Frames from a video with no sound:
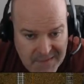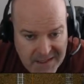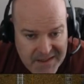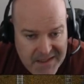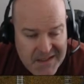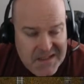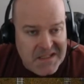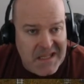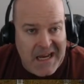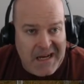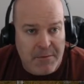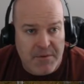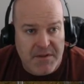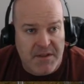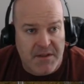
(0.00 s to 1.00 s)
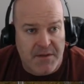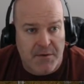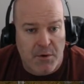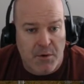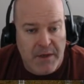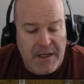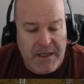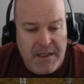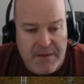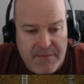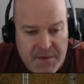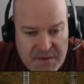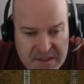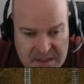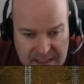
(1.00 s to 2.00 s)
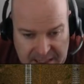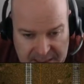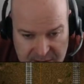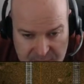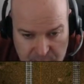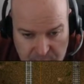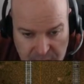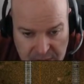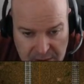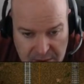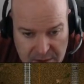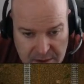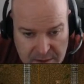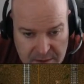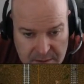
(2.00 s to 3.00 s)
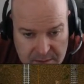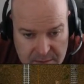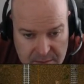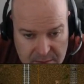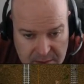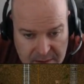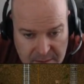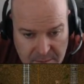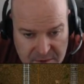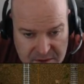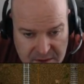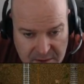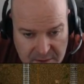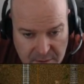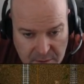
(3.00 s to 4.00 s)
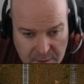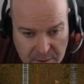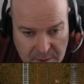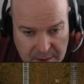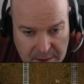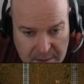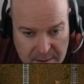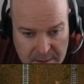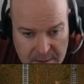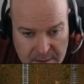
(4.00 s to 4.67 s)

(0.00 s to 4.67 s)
I think slag we're just going to throw away, even though slag is really good. I think we're just going to throw it away.